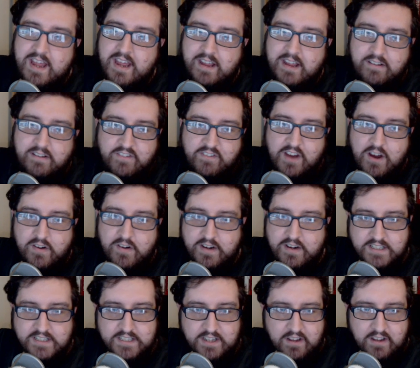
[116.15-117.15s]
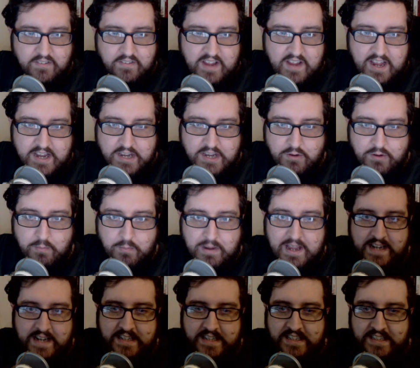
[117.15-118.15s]
and Farin and stuff, and you would
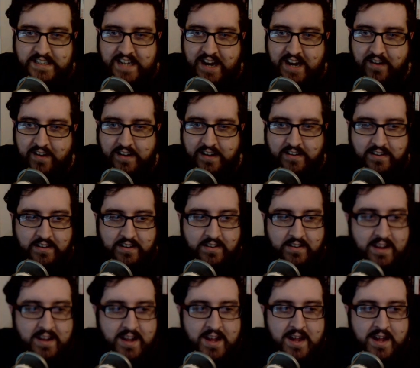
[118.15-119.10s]
play as these characters